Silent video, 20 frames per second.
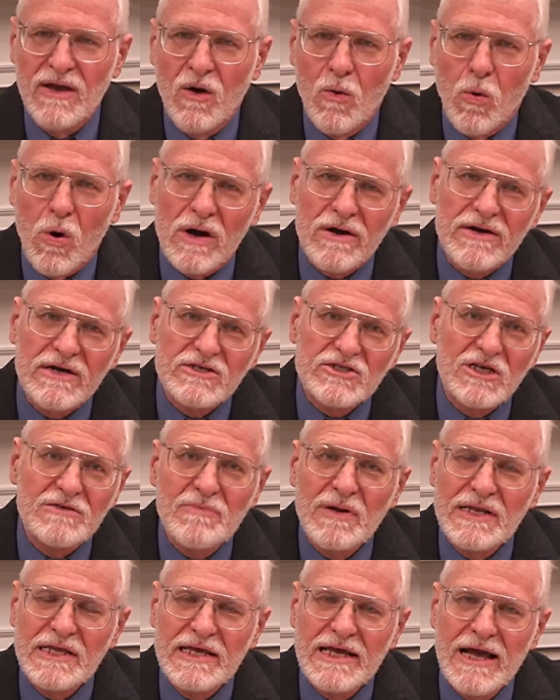Whereas in
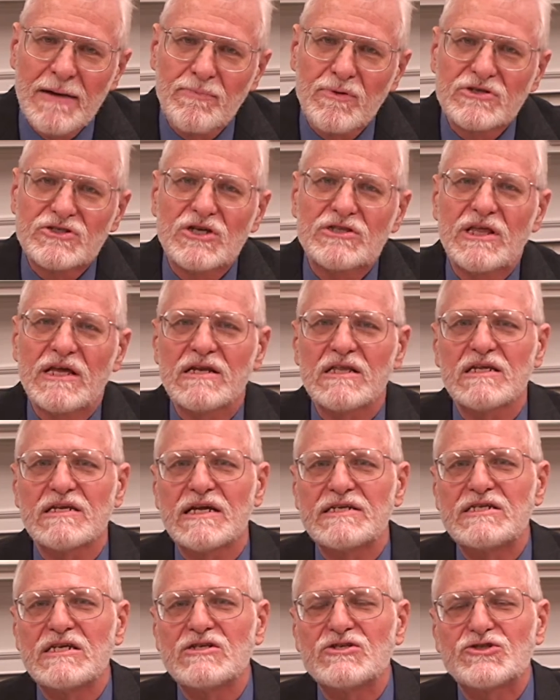Minneapolis at the end of the
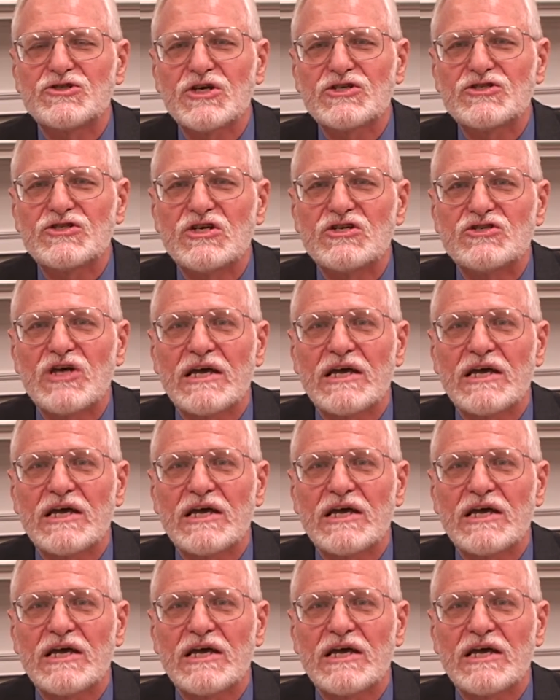1960s,